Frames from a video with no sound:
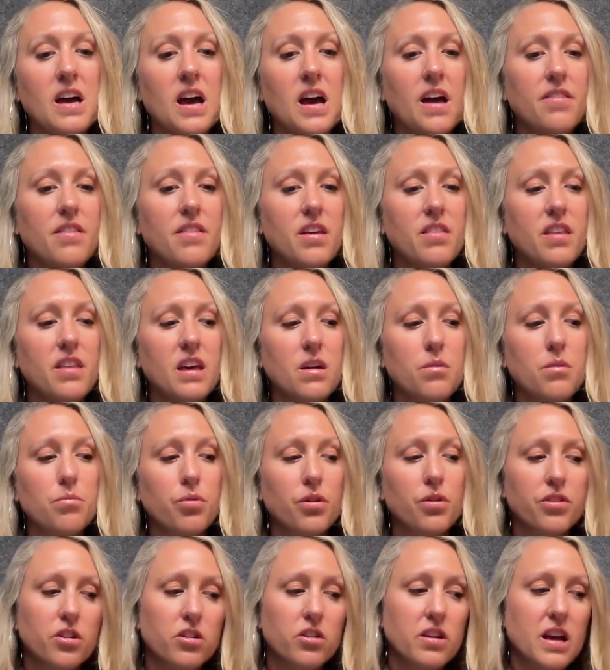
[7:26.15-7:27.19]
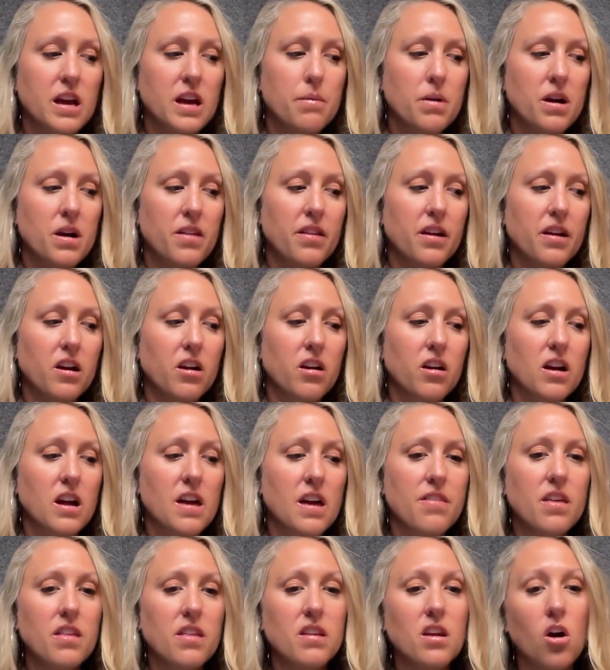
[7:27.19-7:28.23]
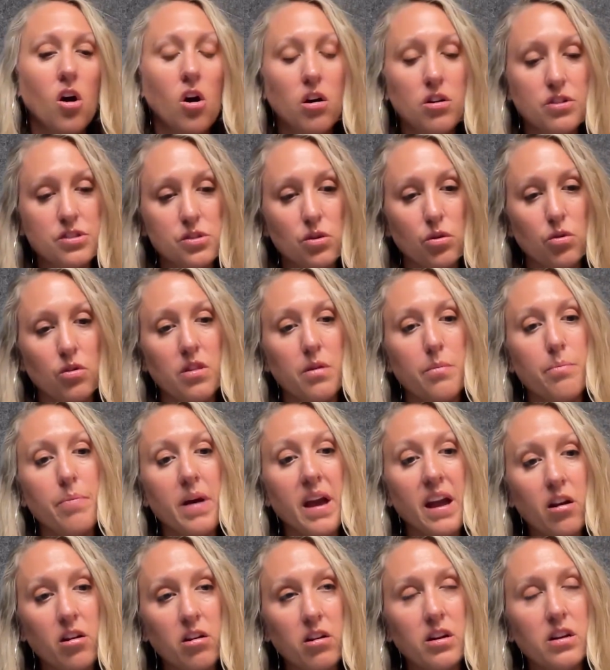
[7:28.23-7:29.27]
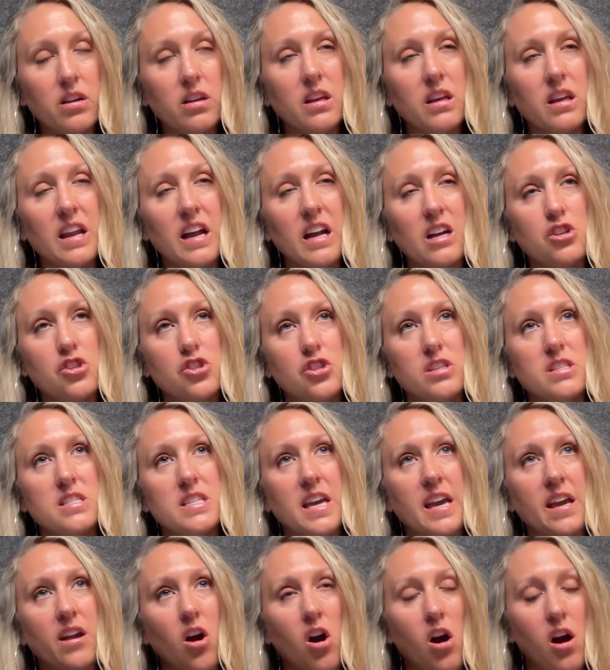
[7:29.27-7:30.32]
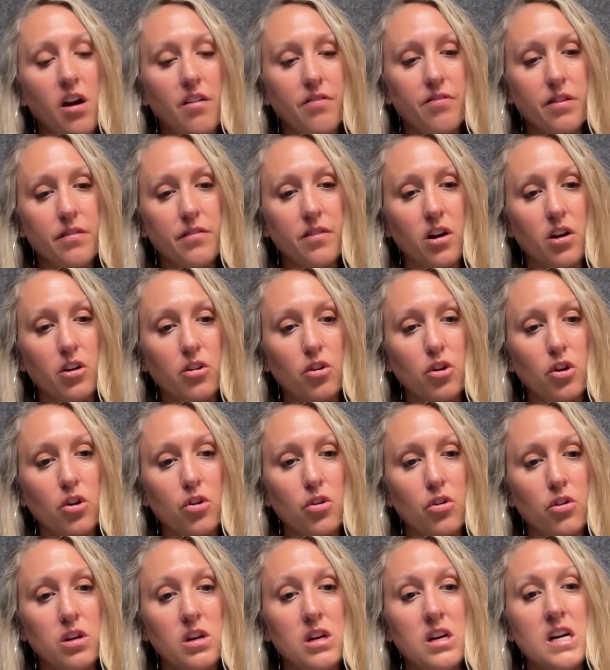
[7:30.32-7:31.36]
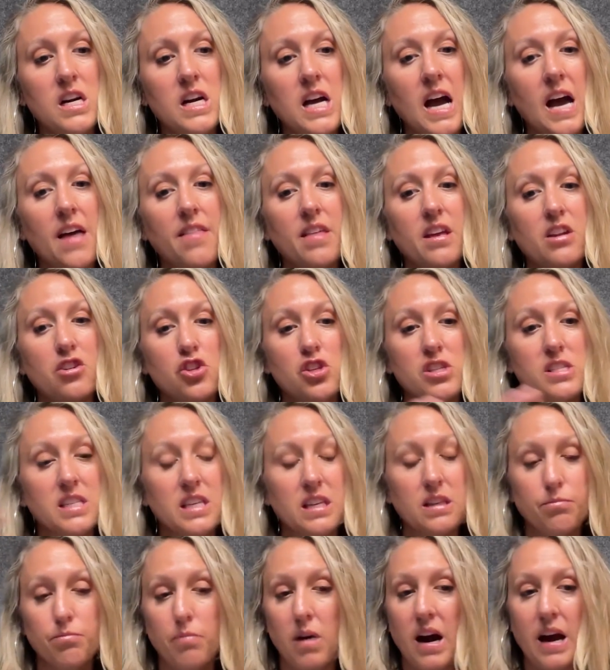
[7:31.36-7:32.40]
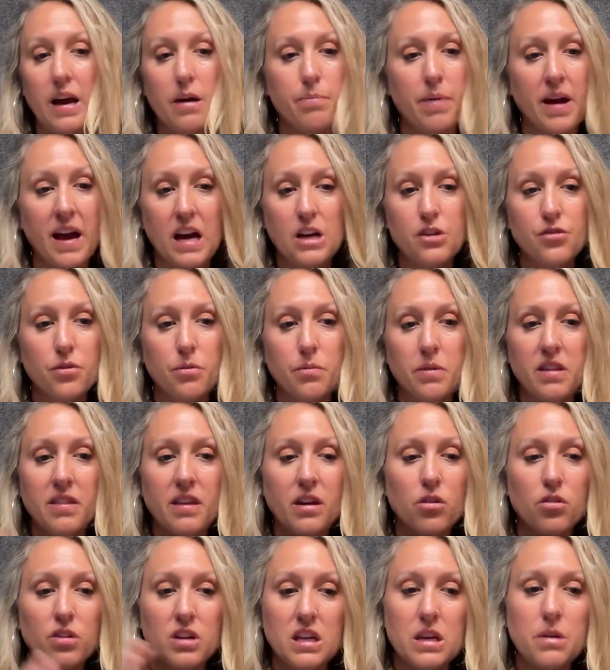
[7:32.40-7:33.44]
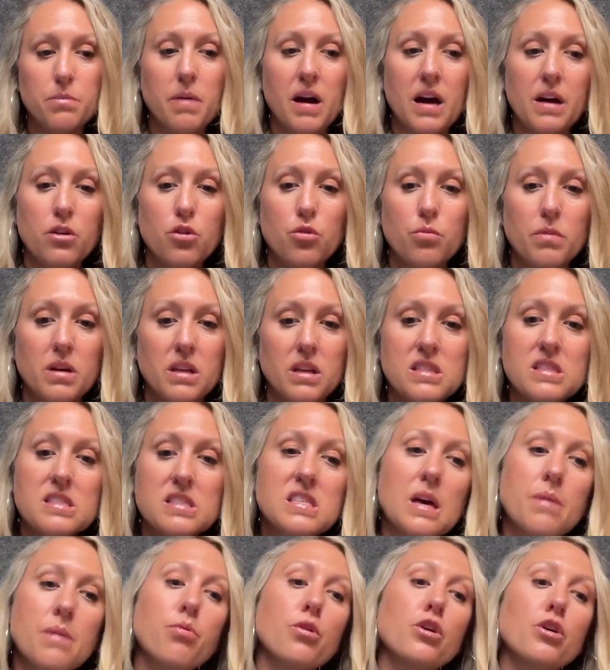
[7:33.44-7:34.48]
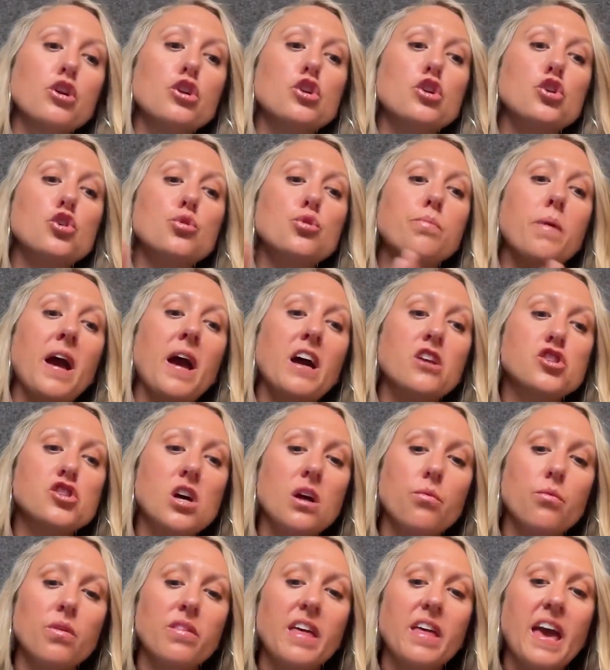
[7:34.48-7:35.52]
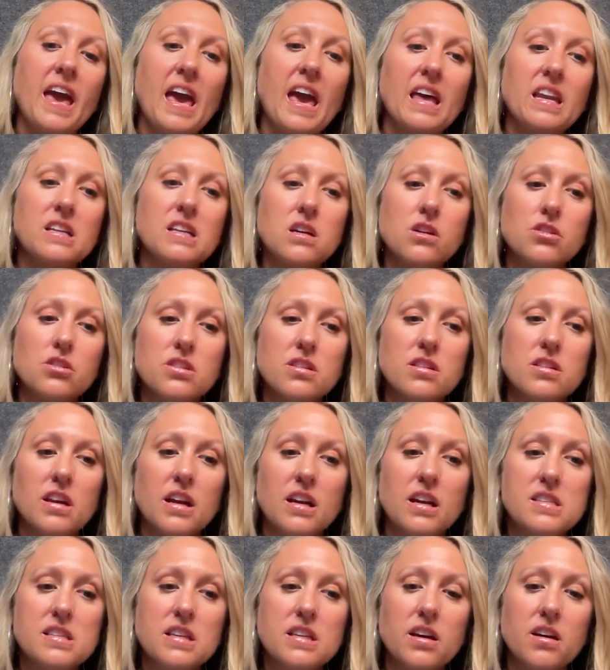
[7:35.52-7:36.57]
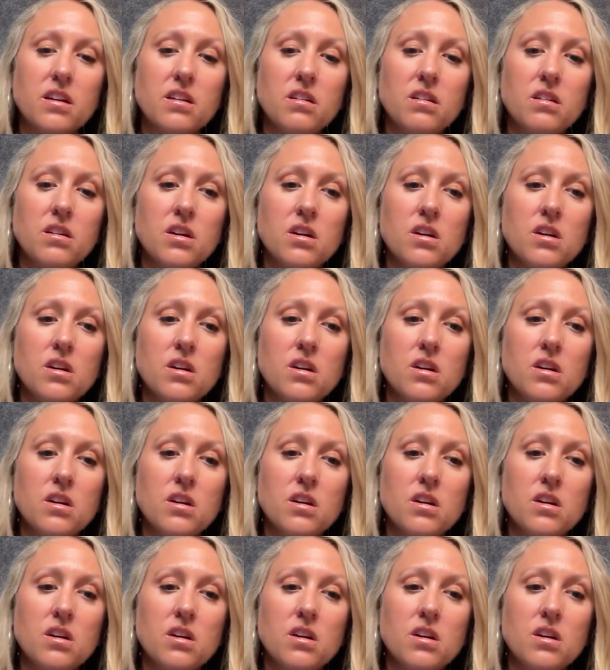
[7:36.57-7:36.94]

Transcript: And then they can put their name on there. And then also the parent can actually take off the Velcro and then just buy a patch from me. They don't need to buy new mittens and put a new patch on when they hand it down to the next kid.